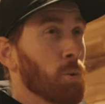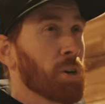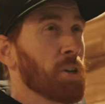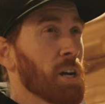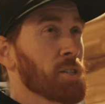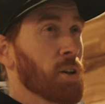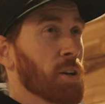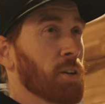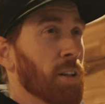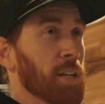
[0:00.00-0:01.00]
When are you guys
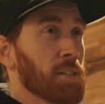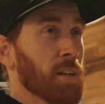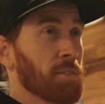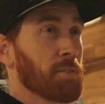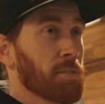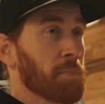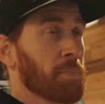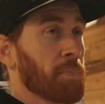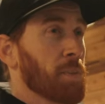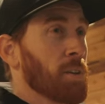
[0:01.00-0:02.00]
talking all that stuff?
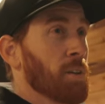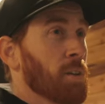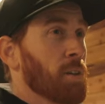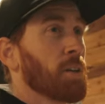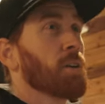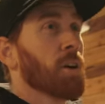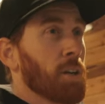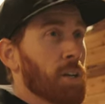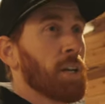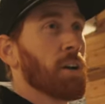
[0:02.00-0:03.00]
Art kit.
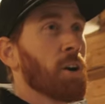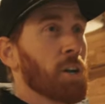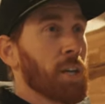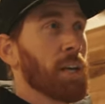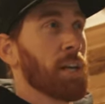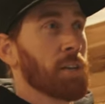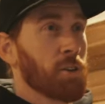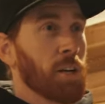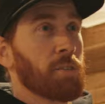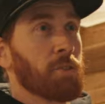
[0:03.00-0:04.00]
Art kit. Art kit and
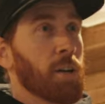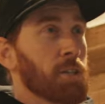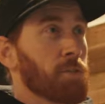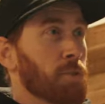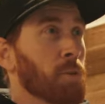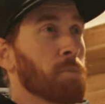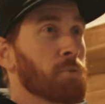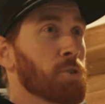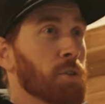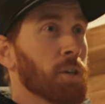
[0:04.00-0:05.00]
creative direction for
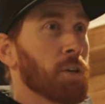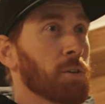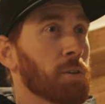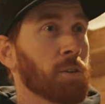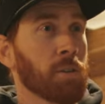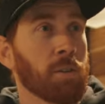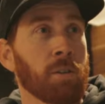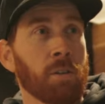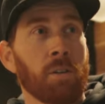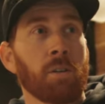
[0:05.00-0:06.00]
studio.
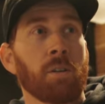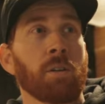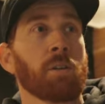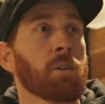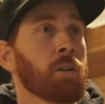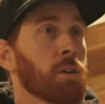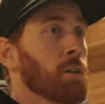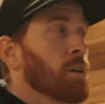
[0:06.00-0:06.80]
Between tomorrow and Friday.